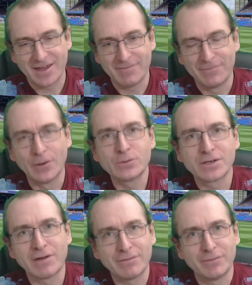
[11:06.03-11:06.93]

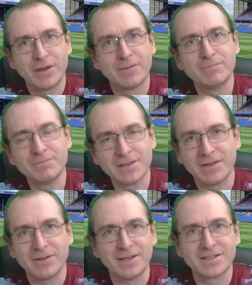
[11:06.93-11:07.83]
photograph of him
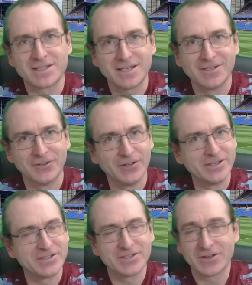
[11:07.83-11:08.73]
giving the signal
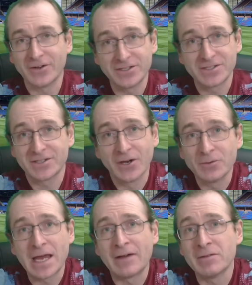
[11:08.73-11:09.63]
is going to go
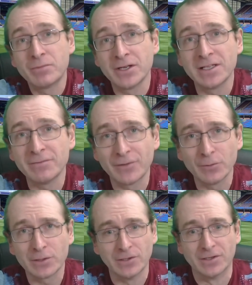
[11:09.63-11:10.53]
down in Burnley
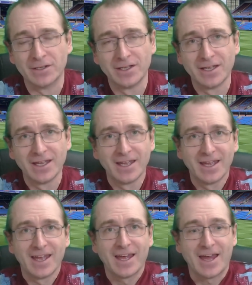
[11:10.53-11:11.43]
folklore.
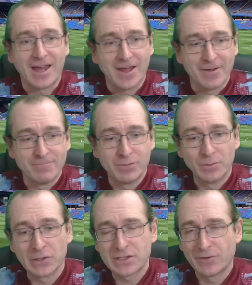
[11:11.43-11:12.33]
But
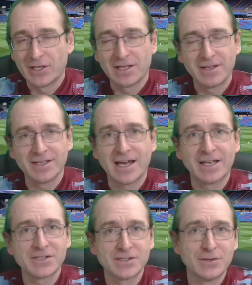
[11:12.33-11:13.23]
most of all, I think
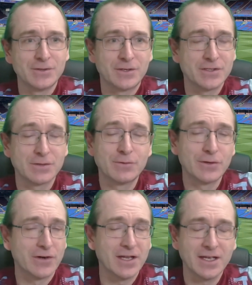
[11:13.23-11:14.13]
Anas
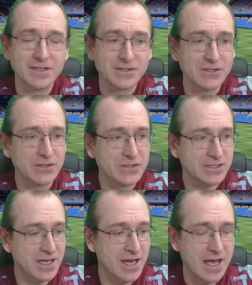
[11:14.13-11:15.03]
Zarouri is
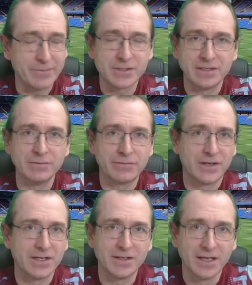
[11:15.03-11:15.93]
just an absolute
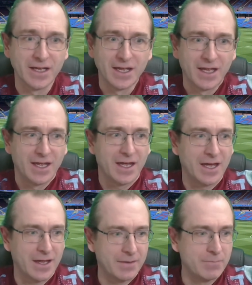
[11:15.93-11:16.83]
find.
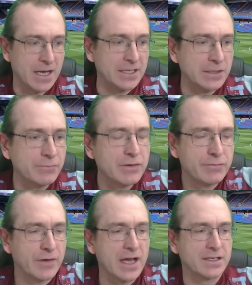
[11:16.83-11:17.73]
I love the
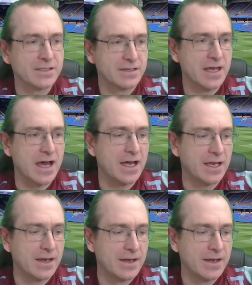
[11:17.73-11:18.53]
fact that,